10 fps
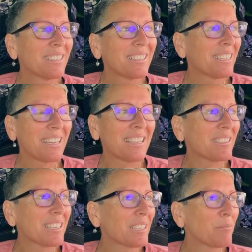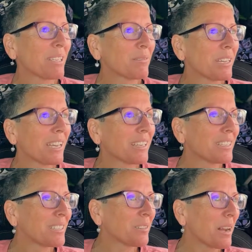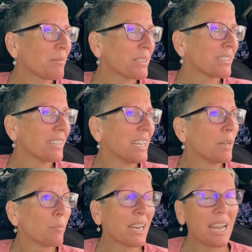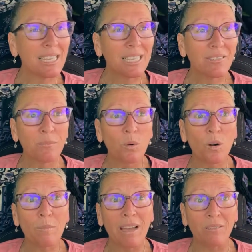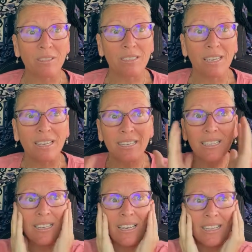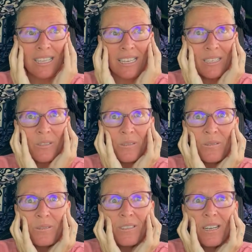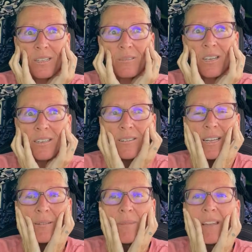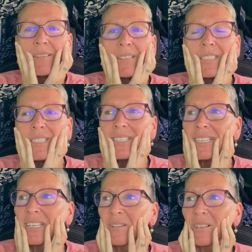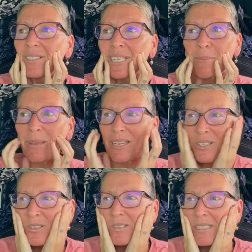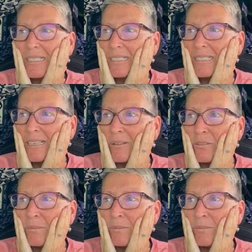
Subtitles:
yeah, that's like the best way I could describe it. But it has even more mountains. Like I knew Colorado had mountains and, you know, you see pictures and stuff,